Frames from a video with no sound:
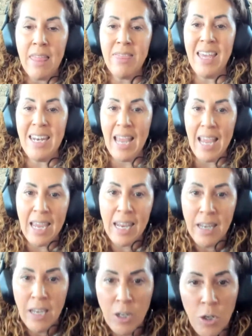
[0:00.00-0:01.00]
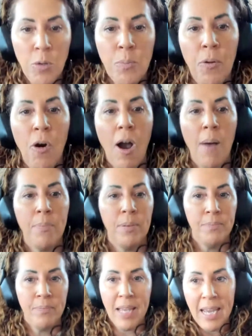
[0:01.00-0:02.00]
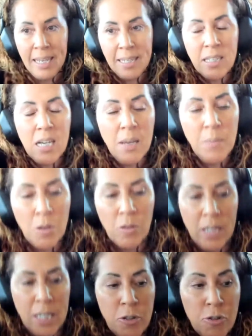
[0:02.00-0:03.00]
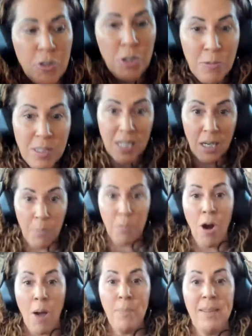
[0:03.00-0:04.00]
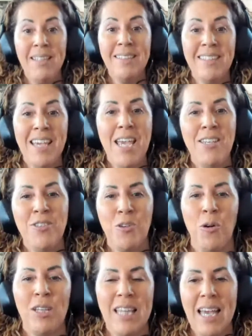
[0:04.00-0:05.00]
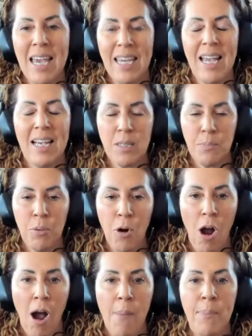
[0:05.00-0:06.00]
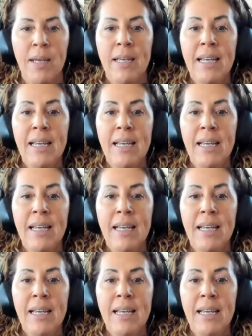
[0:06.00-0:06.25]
then any new prop, anytime you're introducing a prop, in this case, your leg as a prop,